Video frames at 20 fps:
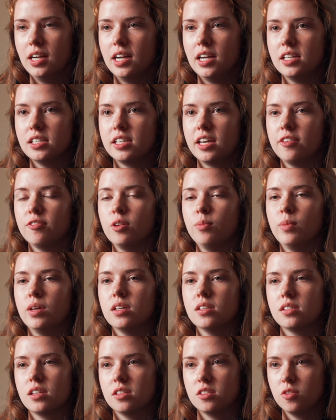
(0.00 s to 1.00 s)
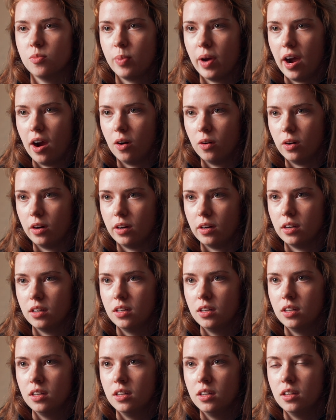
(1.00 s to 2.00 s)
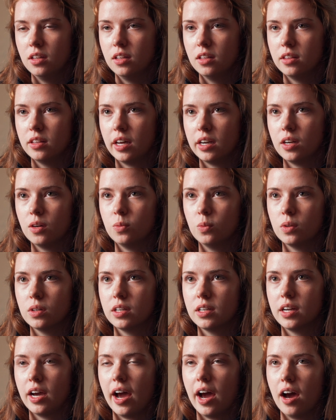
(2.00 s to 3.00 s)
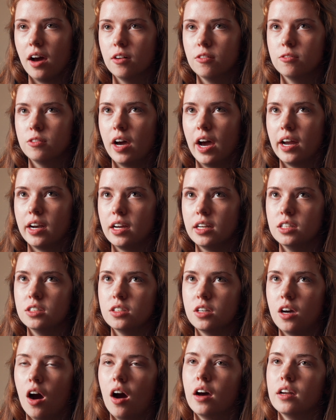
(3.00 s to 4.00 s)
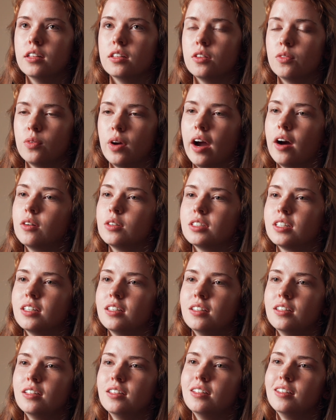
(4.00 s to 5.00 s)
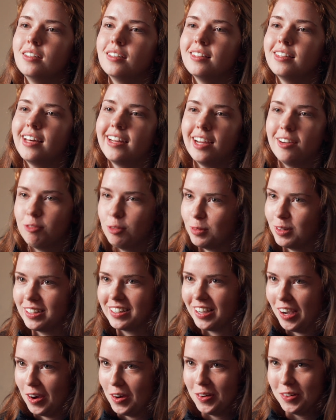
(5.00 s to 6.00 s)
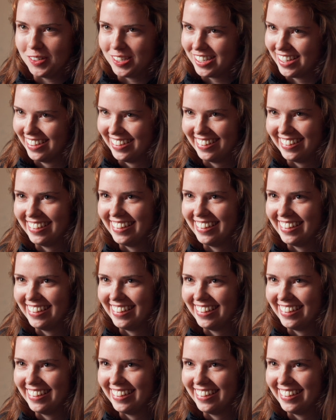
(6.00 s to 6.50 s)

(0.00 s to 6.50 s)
is giving me a sense of power that I wouldn't have had I gone the route that everyone goes.